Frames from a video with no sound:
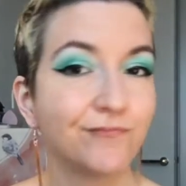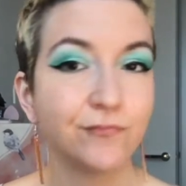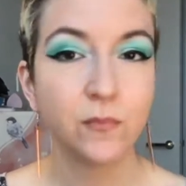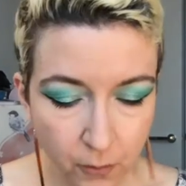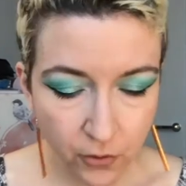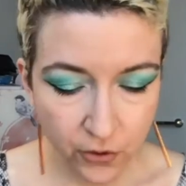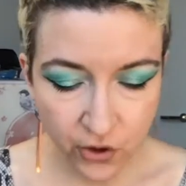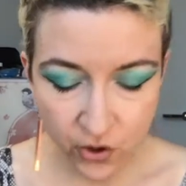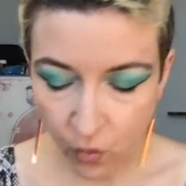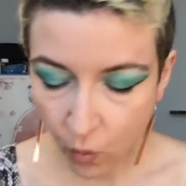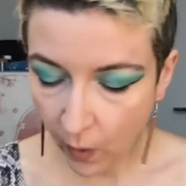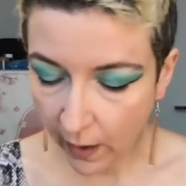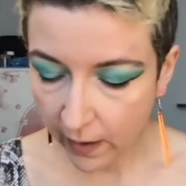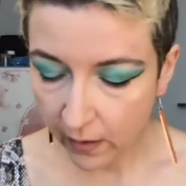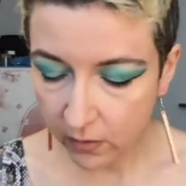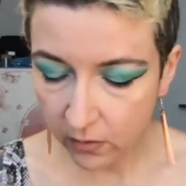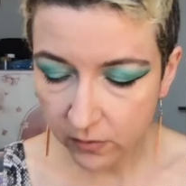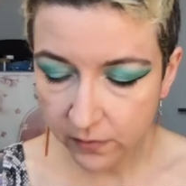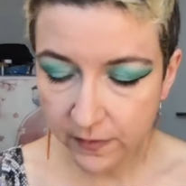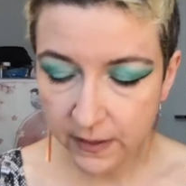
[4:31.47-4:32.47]
Number
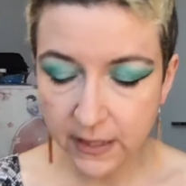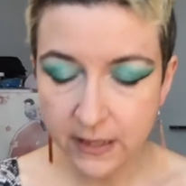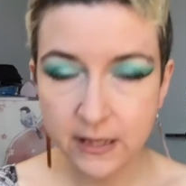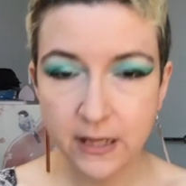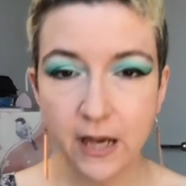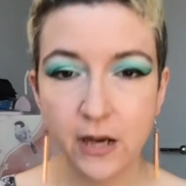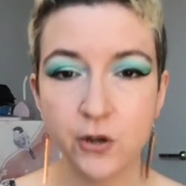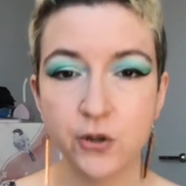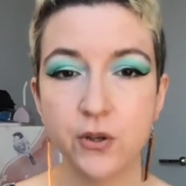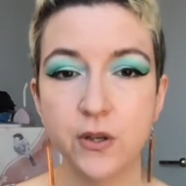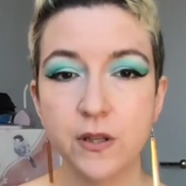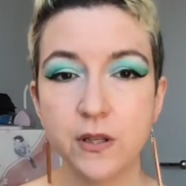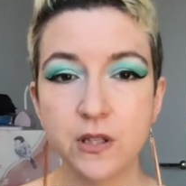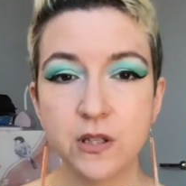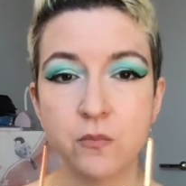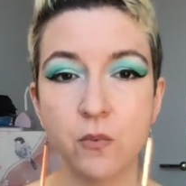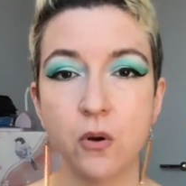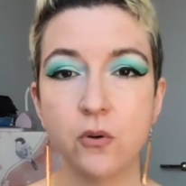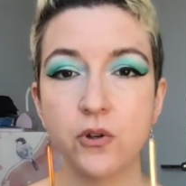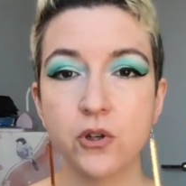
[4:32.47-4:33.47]
12 is actually the
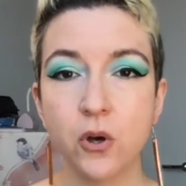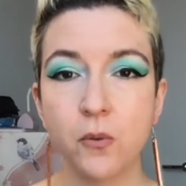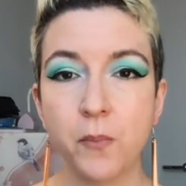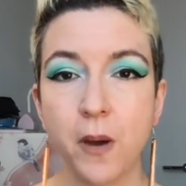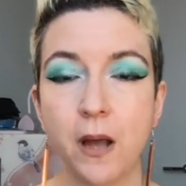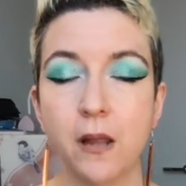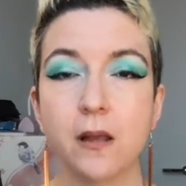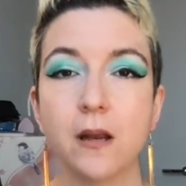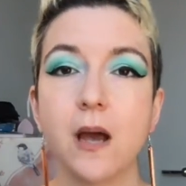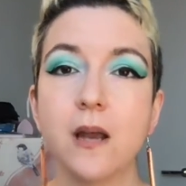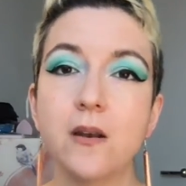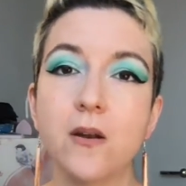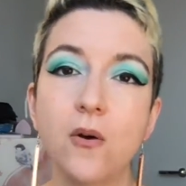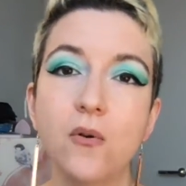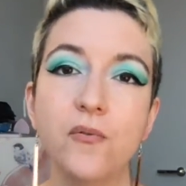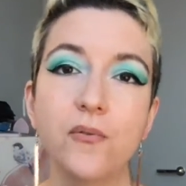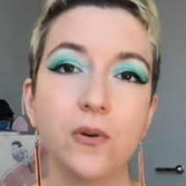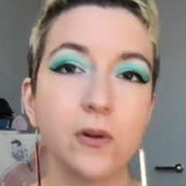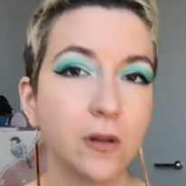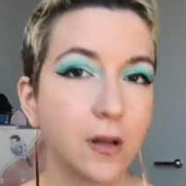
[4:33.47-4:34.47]
Smoke Show palette. I know
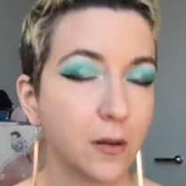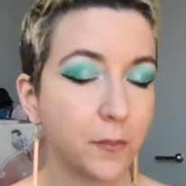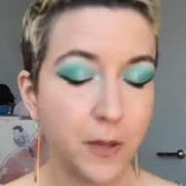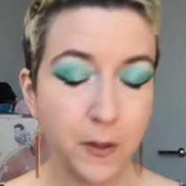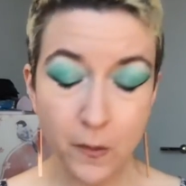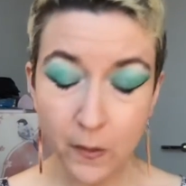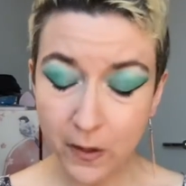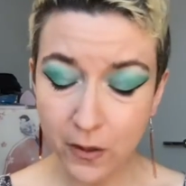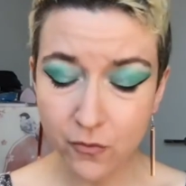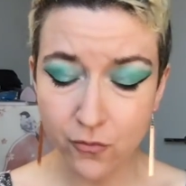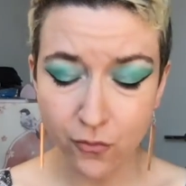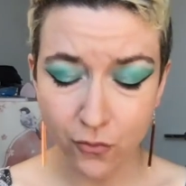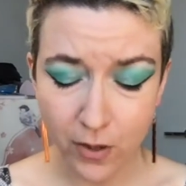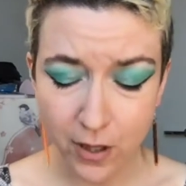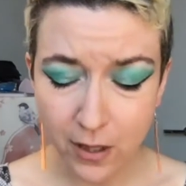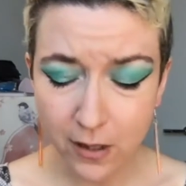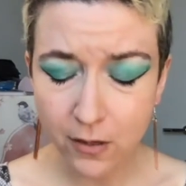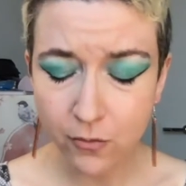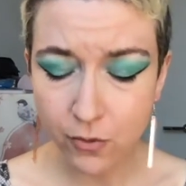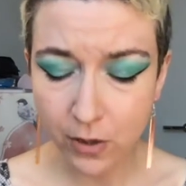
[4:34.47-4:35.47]
for a lot of people, they
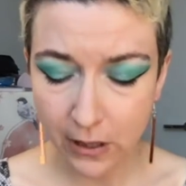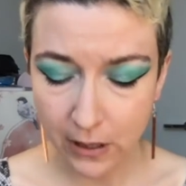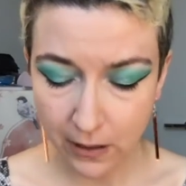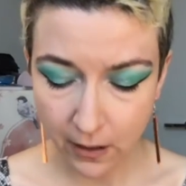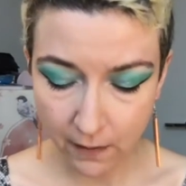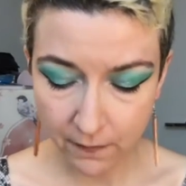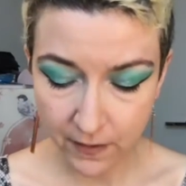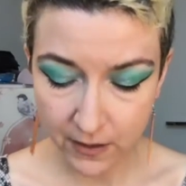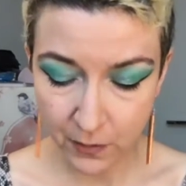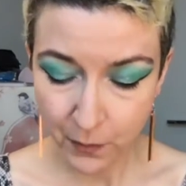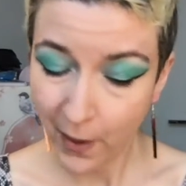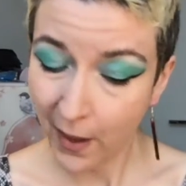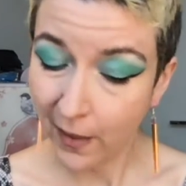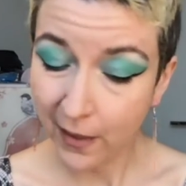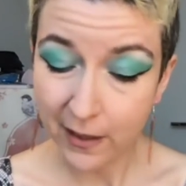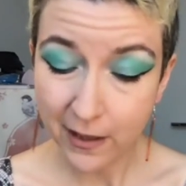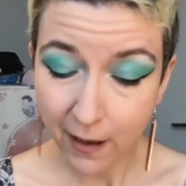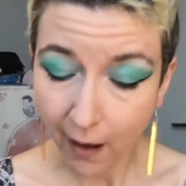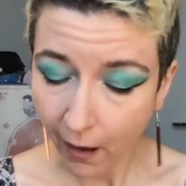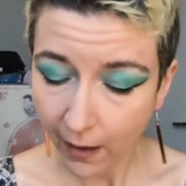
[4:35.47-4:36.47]
really, really love this
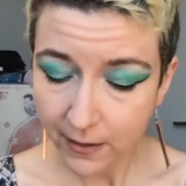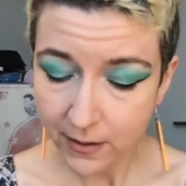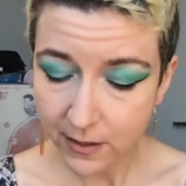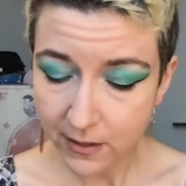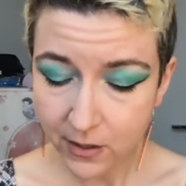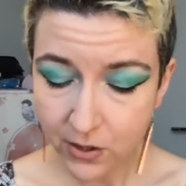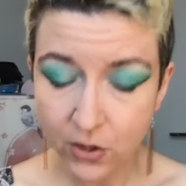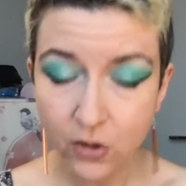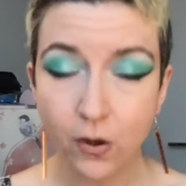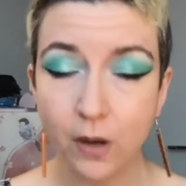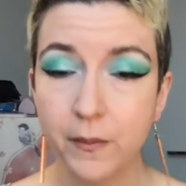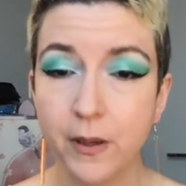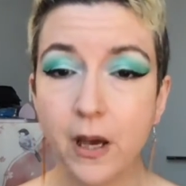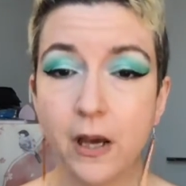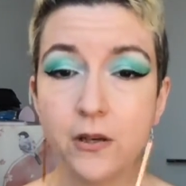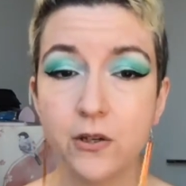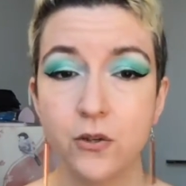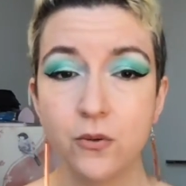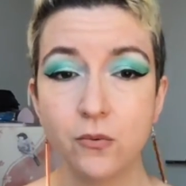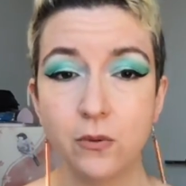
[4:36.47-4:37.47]
palette, and I did too. I mean, I
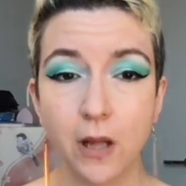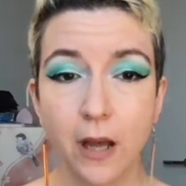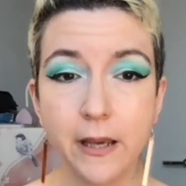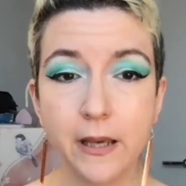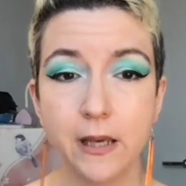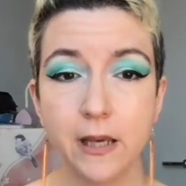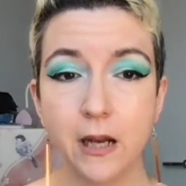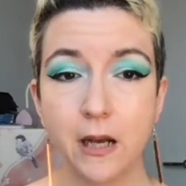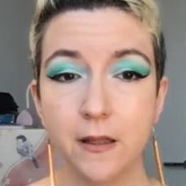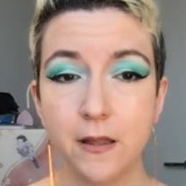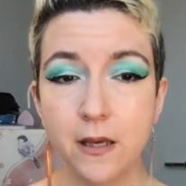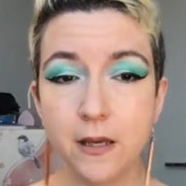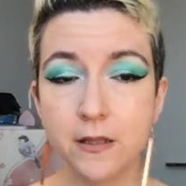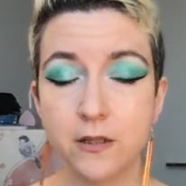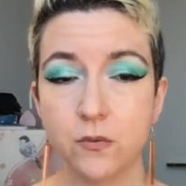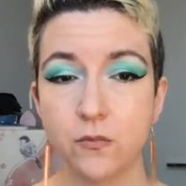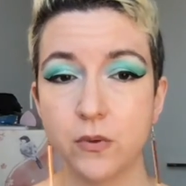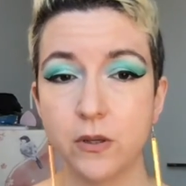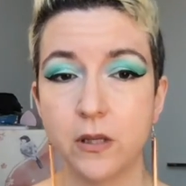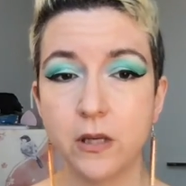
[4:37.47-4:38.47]
do like it. I think it's
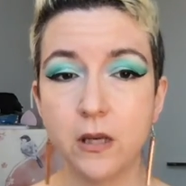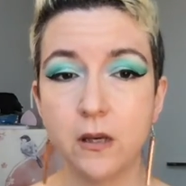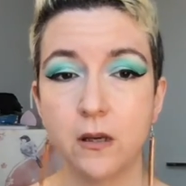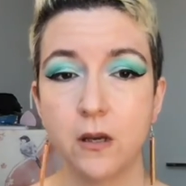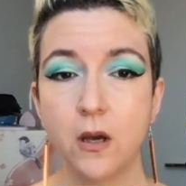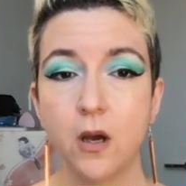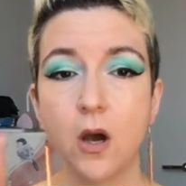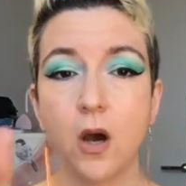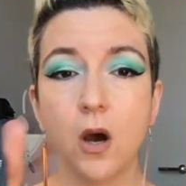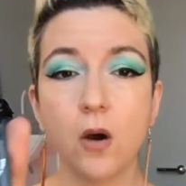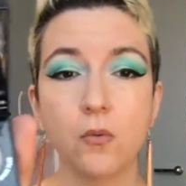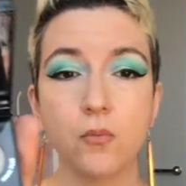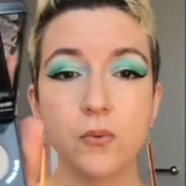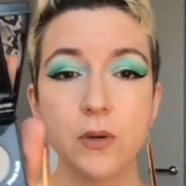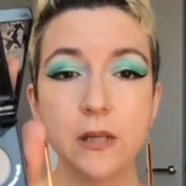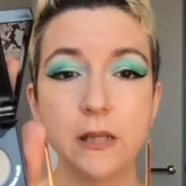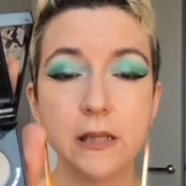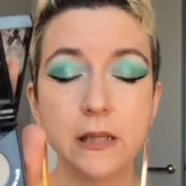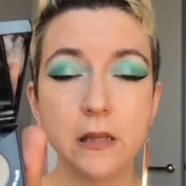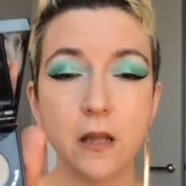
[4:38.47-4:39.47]
a really
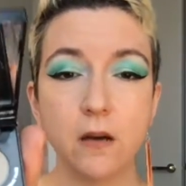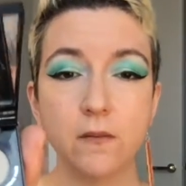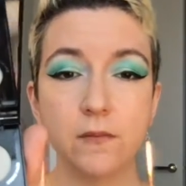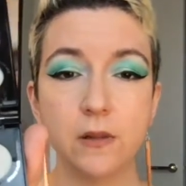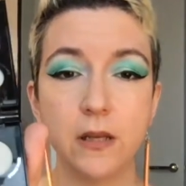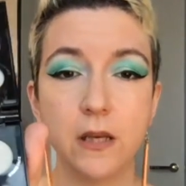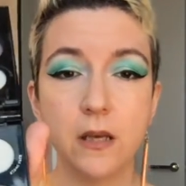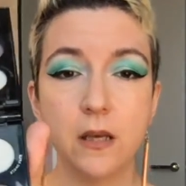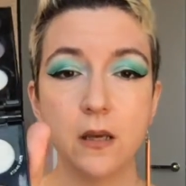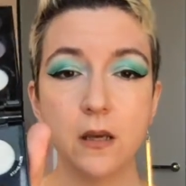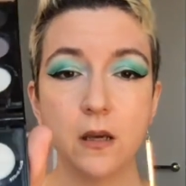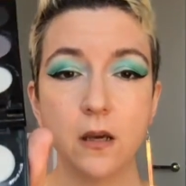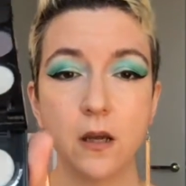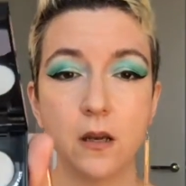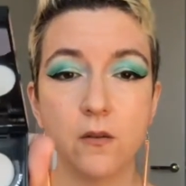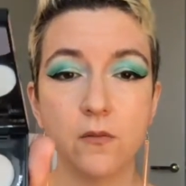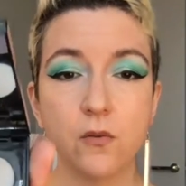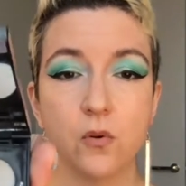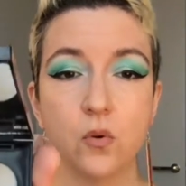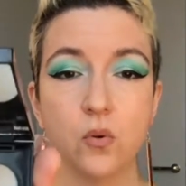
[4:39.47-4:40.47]
lovely kind
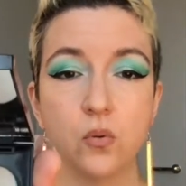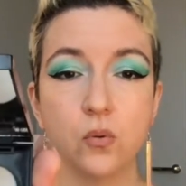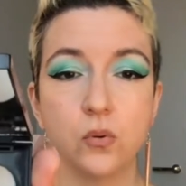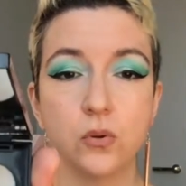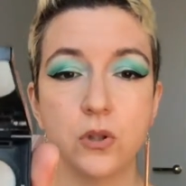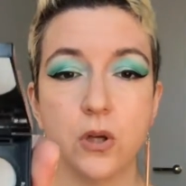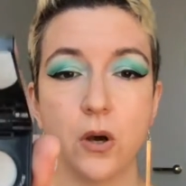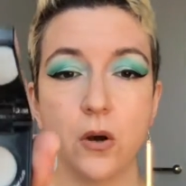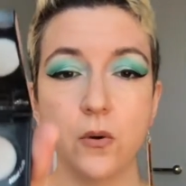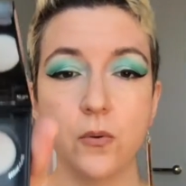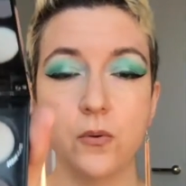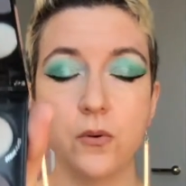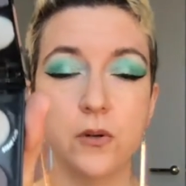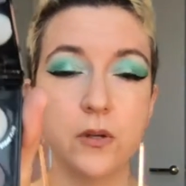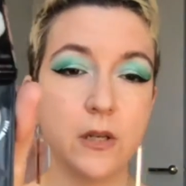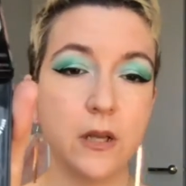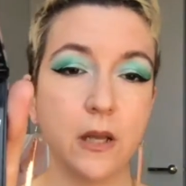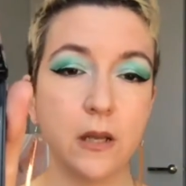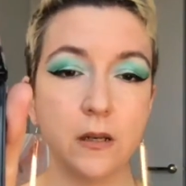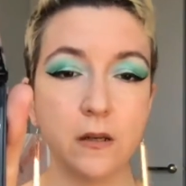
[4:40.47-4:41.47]
of cool toned
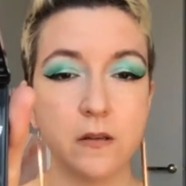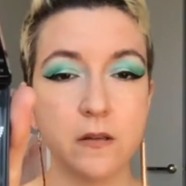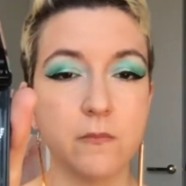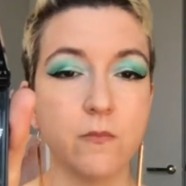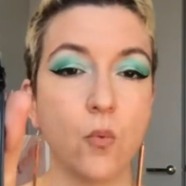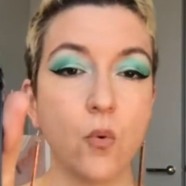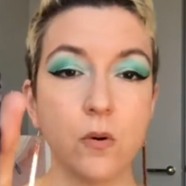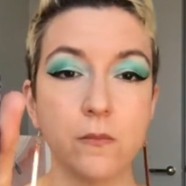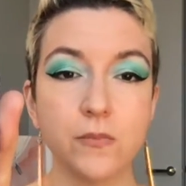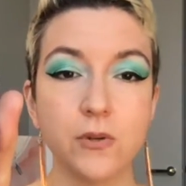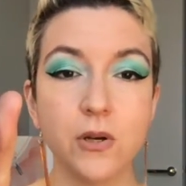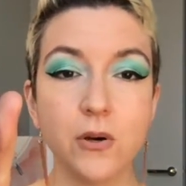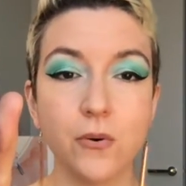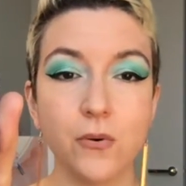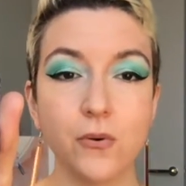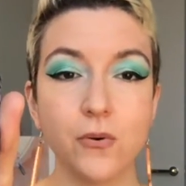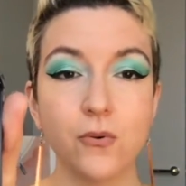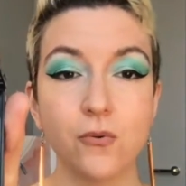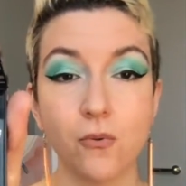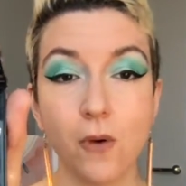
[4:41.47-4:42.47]
and some warm
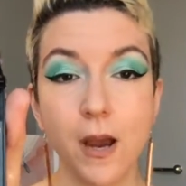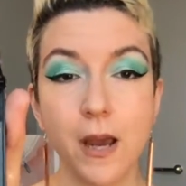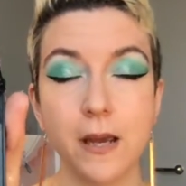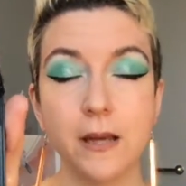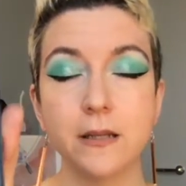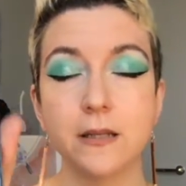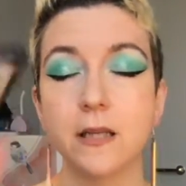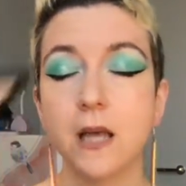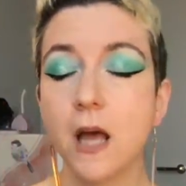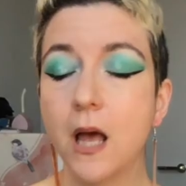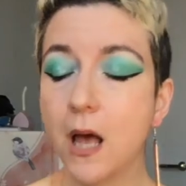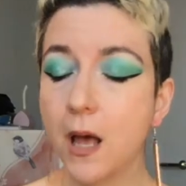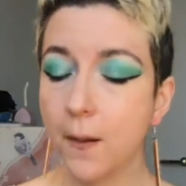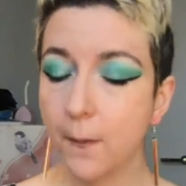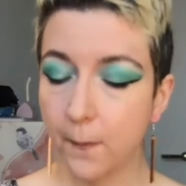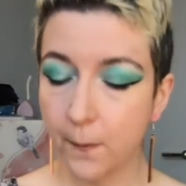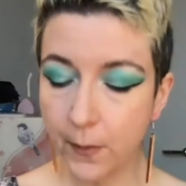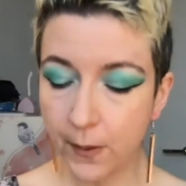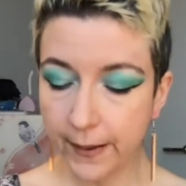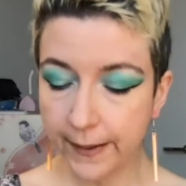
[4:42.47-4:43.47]
toned grays.
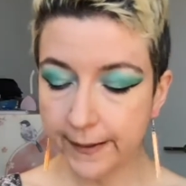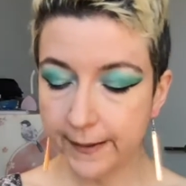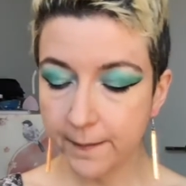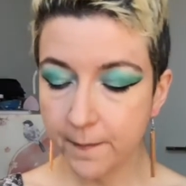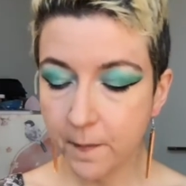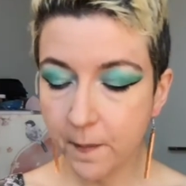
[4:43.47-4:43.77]
But